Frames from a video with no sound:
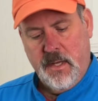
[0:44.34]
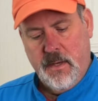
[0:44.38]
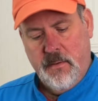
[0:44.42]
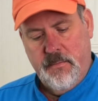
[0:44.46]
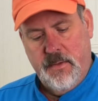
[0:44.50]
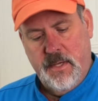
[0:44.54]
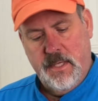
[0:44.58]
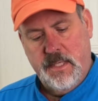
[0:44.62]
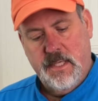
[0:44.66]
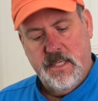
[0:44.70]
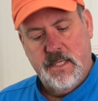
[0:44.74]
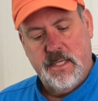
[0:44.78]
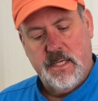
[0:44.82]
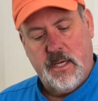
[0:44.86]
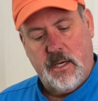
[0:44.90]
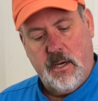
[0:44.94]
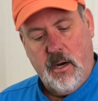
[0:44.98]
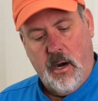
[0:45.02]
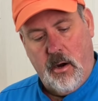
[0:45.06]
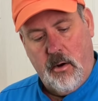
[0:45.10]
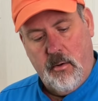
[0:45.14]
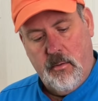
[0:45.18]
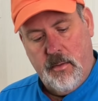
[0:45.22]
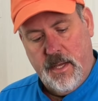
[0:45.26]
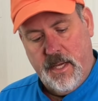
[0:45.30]
This is a
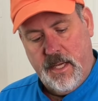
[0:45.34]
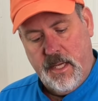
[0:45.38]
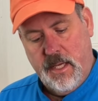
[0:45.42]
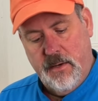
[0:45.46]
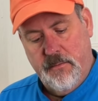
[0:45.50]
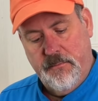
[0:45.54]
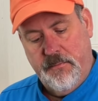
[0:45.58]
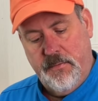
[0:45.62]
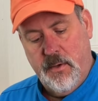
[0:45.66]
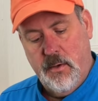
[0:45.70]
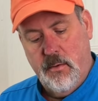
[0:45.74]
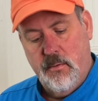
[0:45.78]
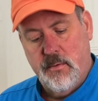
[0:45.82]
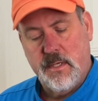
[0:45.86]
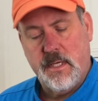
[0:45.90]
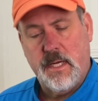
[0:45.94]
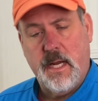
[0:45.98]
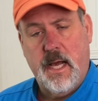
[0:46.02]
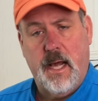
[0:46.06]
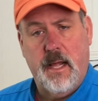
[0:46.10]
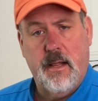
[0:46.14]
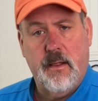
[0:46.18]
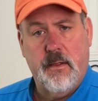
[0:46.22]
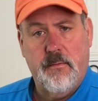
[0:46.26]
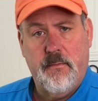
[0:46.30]
garlic infused
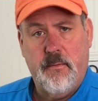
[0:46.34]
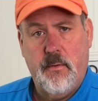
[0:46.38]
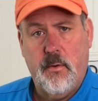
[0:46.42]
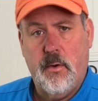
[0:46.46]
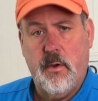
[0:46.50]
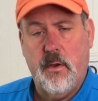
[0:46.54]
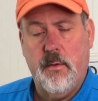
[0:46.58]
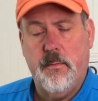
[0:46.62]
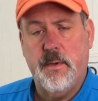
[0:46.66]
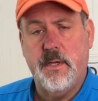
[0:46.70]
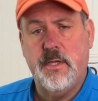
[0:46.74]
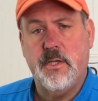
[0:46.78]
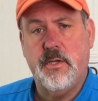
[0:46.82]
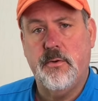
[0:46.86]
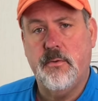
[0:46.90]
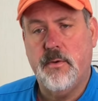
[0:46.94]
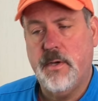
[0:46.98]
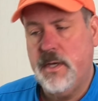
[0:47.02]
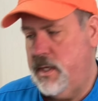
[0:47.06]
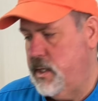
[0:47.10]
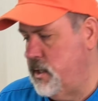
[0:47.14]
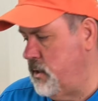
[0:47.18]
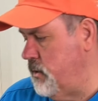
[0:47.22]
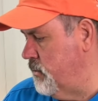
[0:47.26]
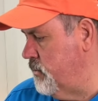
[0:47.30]
olive oil, but you
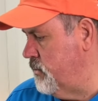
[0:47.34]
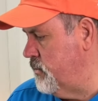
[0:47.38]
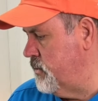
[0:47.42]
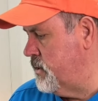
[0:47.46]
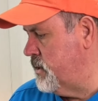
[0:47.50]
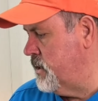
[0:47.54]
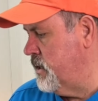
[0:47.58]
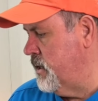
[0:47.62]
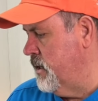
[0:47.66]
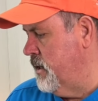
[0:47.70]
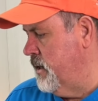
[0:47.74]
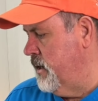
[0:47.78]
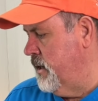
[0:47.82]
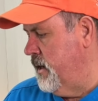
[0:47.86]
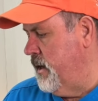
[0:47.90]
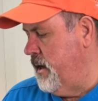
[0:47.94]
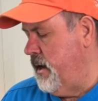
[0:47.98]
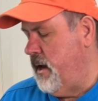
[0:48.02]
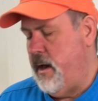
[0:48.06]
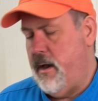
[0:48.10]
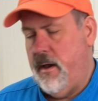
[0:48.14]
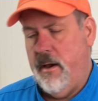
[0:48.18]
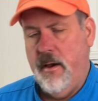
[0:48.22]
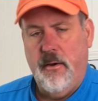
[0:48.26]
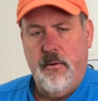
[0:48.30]
can use
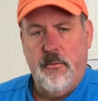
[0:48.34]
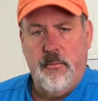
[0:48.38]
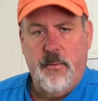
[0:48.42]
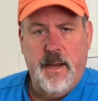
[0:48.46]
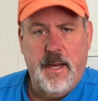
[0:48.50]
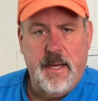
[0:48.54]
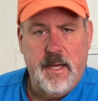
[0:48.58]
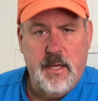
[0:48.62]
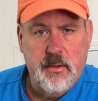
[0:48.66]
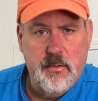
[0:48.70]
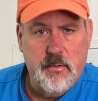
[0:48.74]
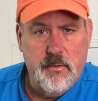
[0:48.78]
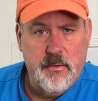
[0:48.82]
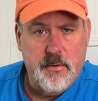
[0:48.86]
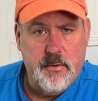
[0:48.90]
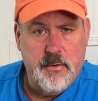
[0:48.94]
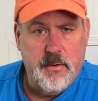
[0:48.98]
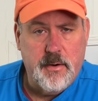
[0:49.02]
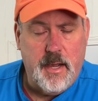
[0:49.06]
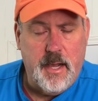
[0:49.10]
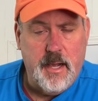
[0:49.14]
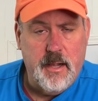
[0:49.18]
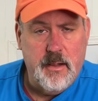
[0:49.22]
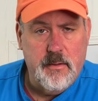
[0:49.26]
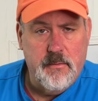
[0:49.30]

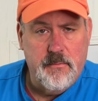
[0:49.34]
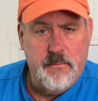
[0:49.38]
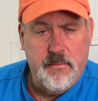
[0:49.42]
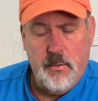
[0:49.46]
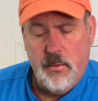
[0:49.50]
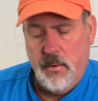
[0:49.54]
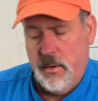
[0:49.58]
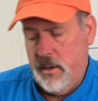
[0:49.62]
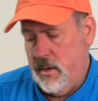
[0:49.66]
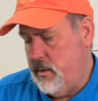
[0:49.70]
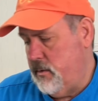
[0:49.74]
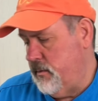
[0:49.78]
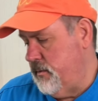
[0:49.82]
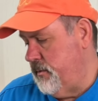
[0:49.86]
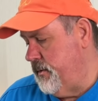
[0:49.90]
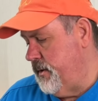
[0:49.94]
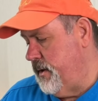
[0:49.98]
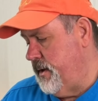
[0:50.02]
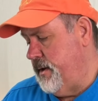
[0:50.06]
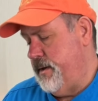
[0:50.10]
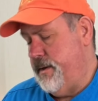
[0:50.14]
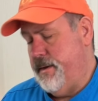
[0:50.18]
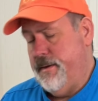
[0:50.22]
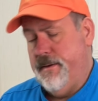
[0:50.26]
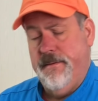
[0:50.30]
regular olive
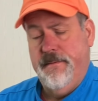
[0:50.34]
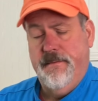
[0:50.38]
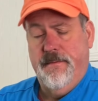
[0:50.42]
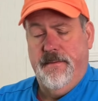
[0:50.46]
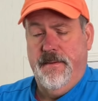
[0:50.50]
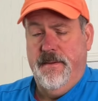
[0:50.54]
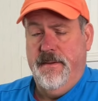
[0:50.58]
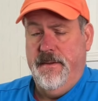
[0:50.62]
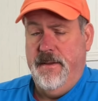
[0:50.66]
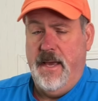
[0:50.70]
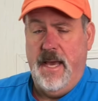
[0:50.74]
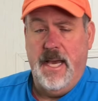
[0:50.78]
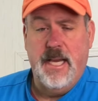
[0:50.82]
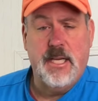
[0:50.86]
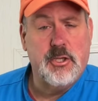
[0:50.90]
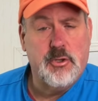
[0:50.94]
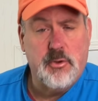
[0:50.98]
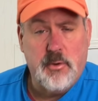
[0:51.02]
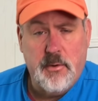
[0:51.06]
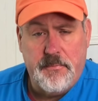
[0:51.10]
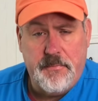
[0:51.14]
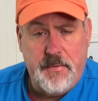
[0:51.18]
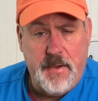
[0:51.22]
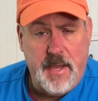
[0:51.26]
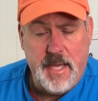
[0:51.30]
oil,
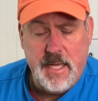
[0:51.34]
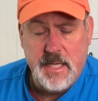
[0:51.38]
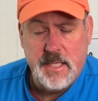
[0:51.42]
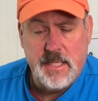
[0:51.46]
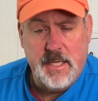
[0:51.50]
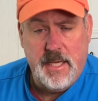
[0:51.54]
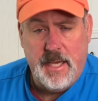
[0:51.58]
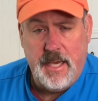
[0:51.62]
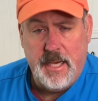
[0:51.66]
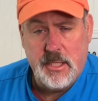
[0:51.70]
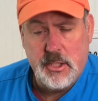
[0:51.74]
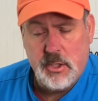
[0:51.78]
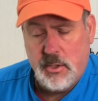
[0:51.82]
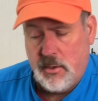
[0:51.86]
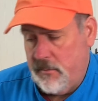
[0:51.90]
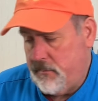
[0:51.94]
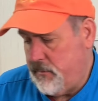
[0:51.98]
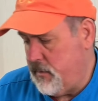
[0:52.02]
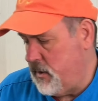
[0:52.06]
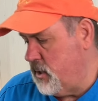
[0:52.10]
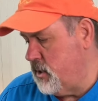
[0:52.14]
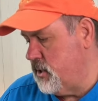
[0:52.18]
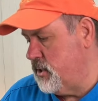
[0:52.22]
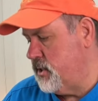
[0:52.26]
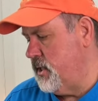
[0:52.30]
extra fancy, extra
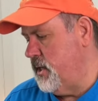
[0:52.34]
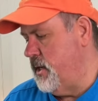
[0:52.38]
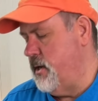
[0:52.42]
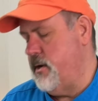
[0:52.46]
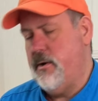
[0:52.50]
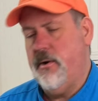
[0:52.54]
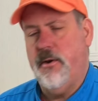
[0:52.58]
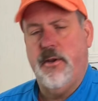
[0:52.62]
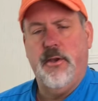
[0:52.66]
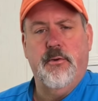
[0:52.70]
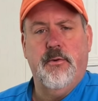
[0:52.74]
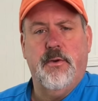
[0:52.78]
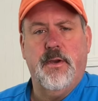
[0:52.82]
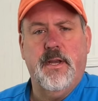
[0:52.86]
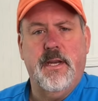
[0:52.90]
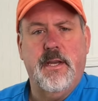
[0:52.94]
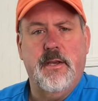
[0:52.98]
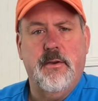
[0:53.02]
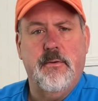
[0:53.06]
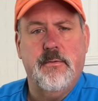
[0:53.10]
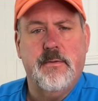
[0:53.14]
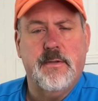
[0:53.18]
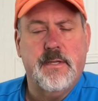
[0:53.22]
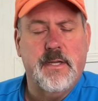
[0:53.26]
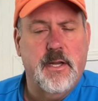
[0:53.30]
virgin. You can
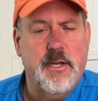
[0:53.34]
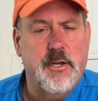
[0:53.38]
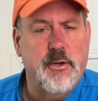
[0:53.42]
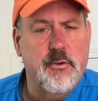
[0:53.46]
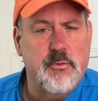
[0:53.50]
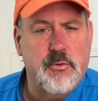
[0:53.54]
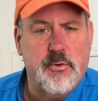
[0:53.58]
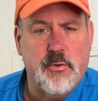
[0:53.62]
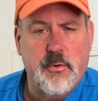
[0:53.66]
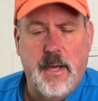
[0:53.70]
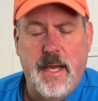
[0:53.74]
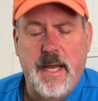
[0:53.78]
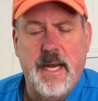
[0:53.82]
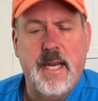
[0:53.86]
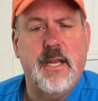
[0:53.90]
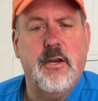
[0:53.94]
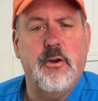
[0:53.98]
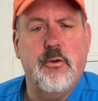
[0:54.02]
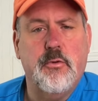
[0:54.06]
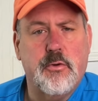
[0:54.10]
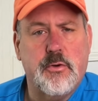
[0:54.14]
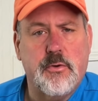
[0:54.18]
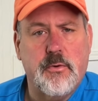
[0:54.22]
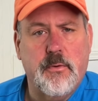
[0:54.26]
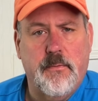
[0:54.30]
use any
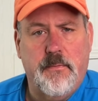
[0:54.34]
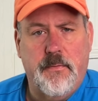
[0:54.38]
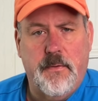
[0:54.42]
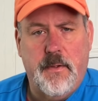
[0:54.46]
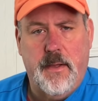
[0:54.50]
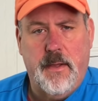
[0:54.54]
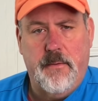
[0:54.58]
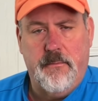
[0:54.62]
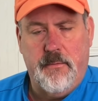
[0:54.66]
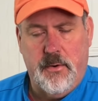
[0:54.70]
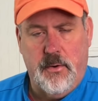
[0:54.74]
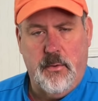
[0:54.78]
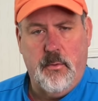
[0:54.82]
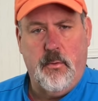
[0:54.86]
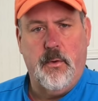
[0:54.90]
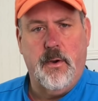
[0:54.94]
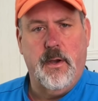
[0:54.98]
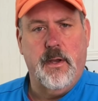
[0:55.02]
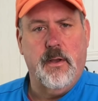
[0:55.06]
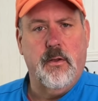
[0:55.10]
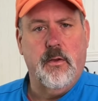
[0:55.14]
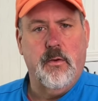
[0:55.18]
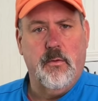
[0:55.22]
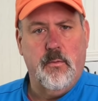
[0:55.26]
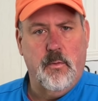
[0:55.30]
neutral flavored
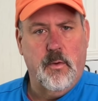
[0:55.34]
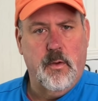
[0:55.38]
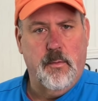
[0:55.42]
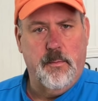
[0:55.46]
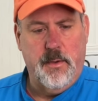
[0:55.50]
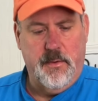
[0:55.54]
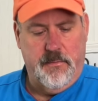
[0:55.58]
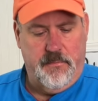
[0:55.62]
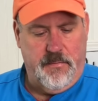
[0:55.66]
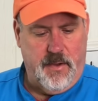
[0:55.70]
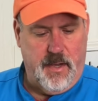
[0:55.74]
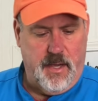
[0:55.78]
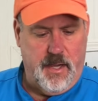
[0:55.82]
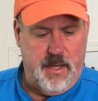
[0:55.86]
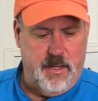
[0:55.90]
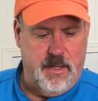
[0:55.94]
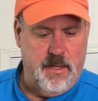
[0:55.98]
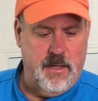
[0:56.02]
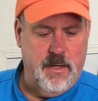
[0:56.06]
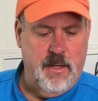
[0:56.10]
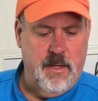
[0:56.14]
oil will be fine.